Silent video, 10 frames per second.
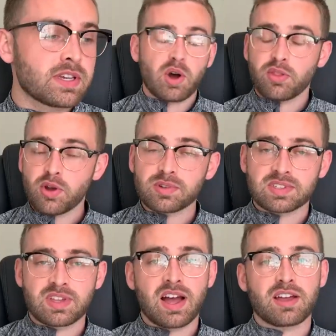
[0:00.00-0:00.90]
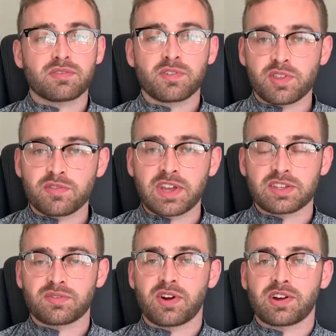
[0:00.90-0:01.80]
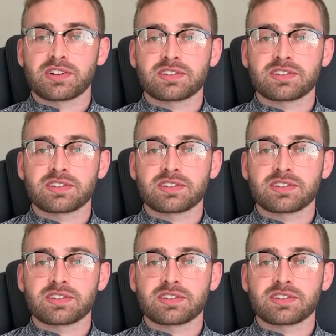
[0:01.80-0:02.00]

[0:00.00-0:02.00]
Although it's not for the faint of heart.